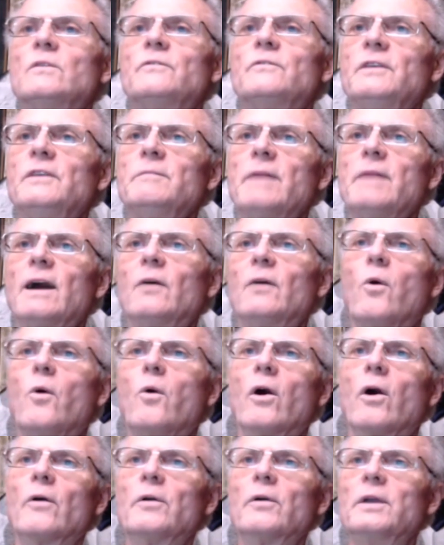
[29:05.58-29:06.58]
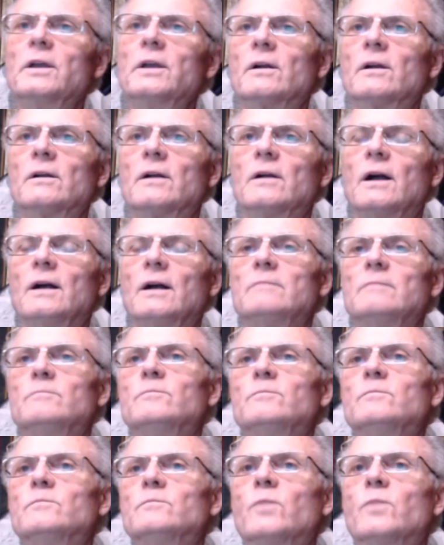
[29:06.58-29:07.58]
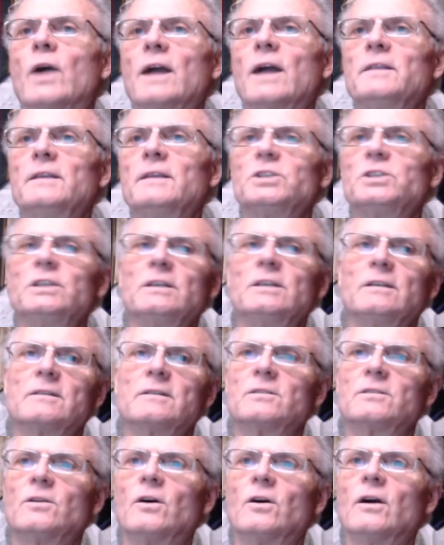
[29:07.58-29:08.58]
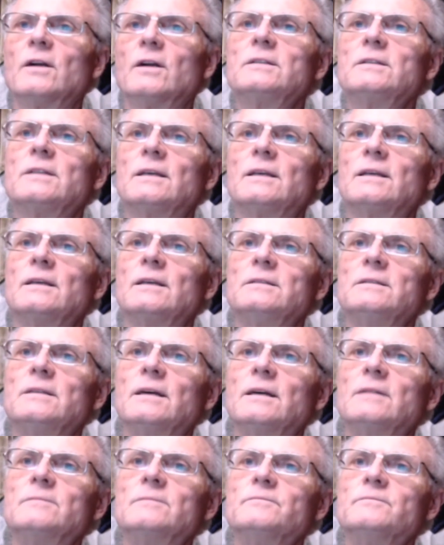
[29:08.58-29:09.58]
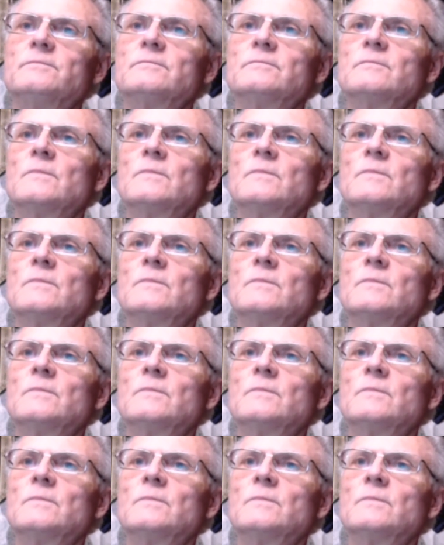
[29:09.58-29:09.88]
female warrior brandishing a sword and